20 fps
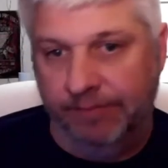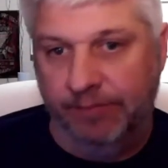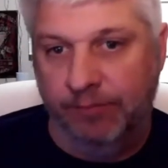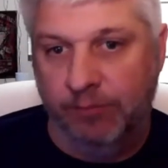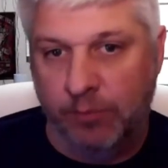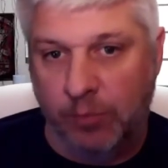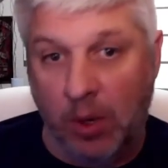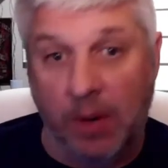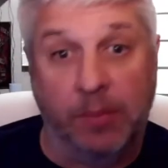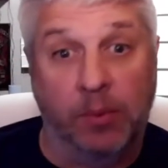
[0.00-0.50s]

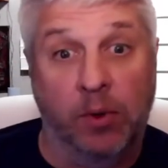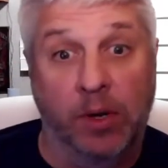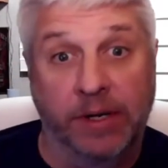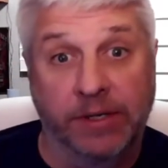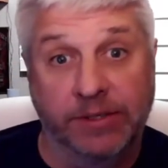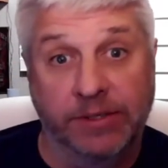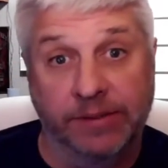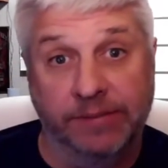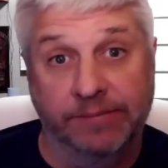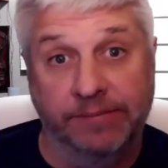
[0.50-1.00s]

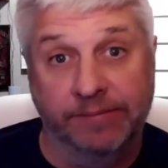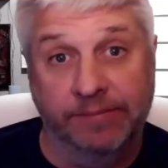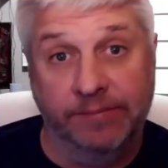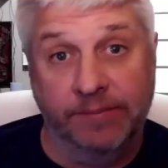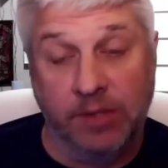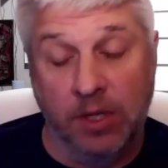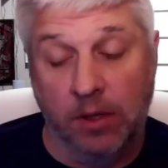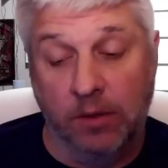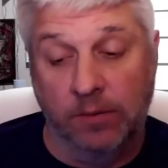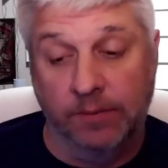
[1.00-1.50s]
preparation.
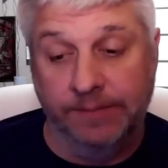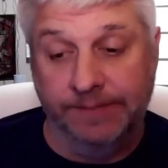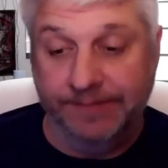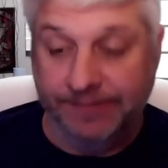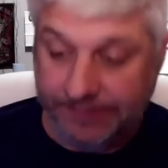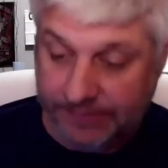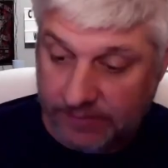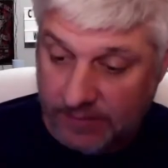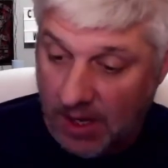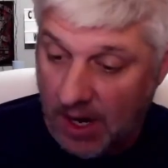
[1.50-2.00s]
So,
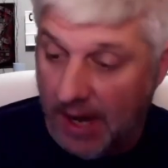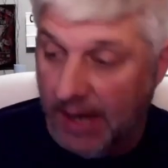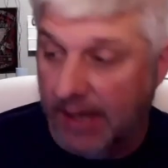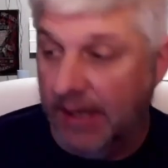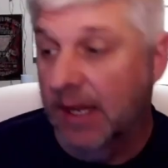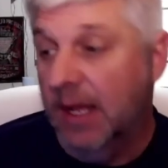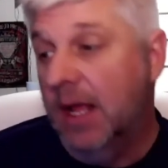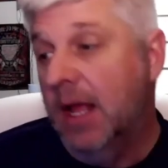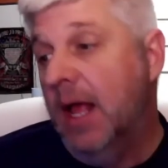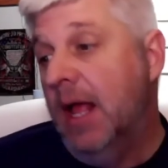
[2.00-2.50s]
all right,
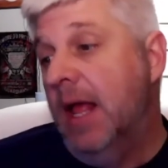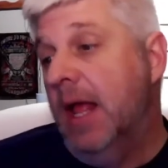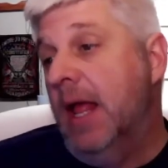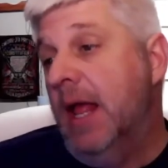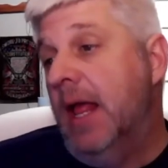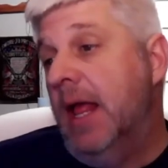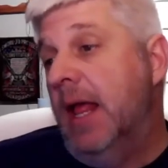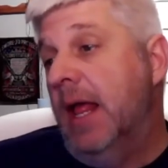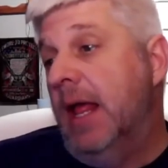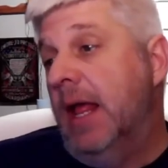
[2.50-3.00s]

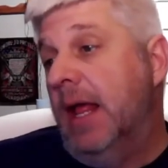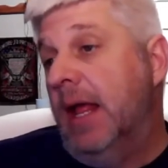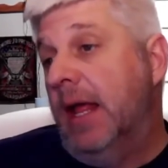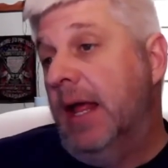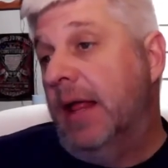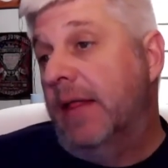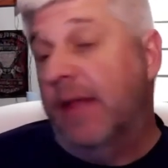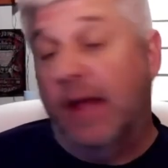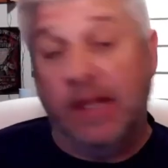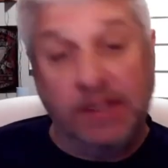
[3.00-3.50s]

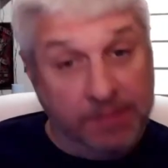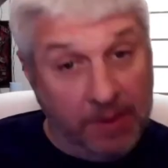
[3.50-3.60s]
that's my